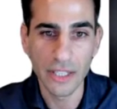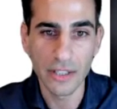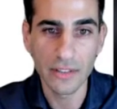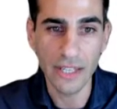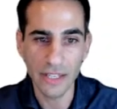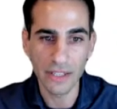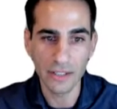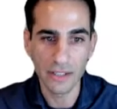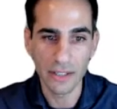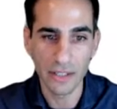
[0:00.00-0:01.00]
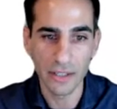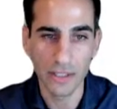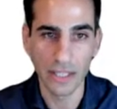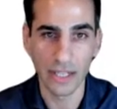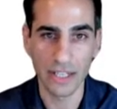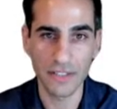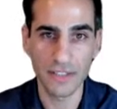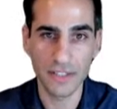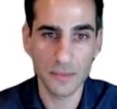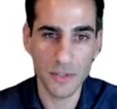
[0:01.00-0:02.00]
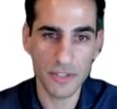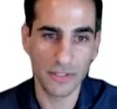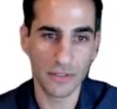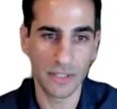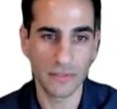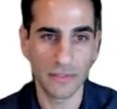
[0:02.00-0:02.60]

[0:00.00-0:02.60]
think, and I guess this is mostly to give